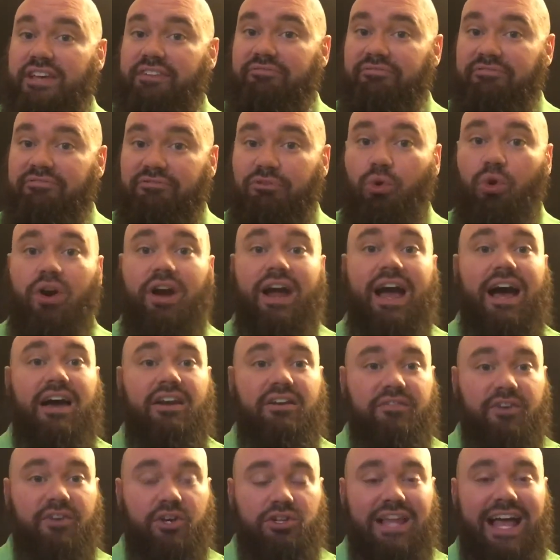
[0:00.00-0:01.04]
in 4 out
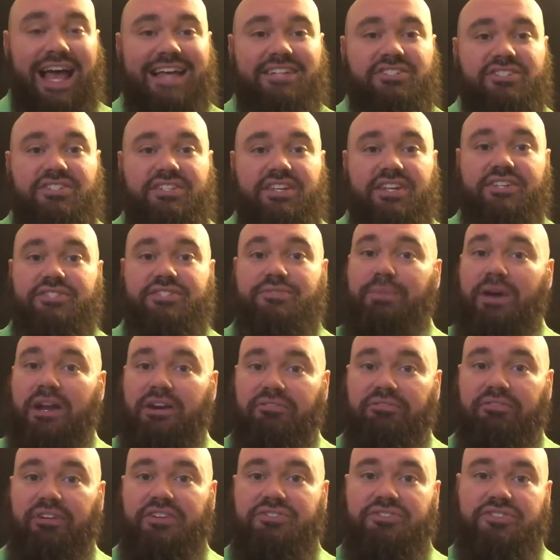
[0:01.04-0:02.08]
of our last 6
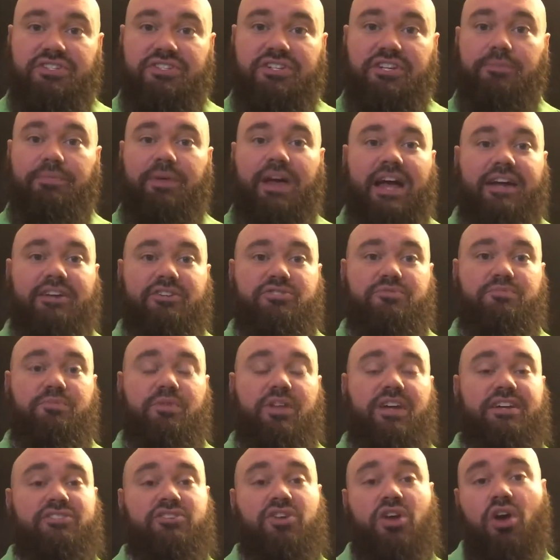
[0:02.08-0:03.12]
Better Friends tier package
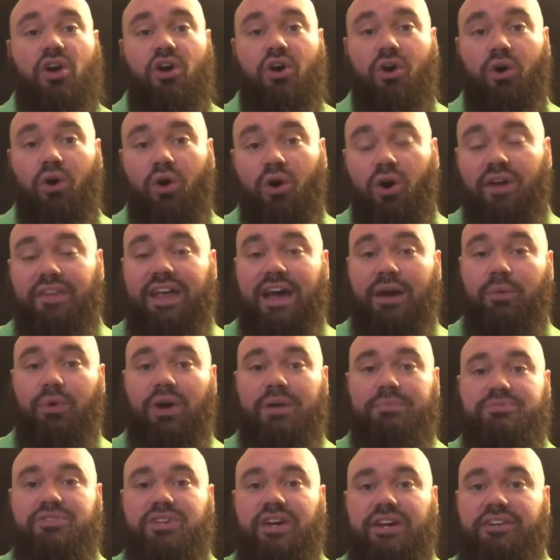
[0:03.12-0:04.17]
plays on that
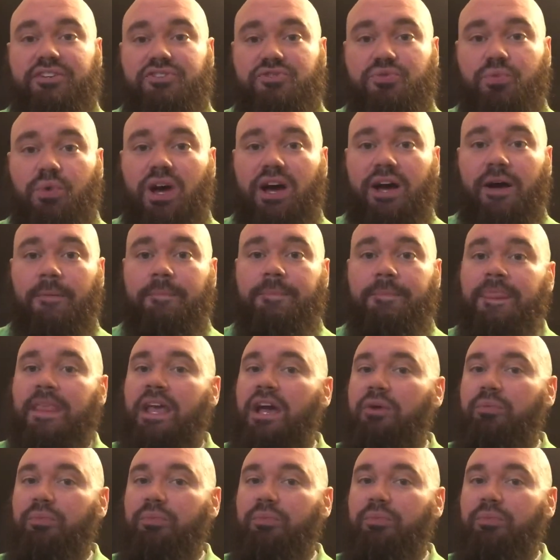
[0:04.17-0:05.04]
website as well.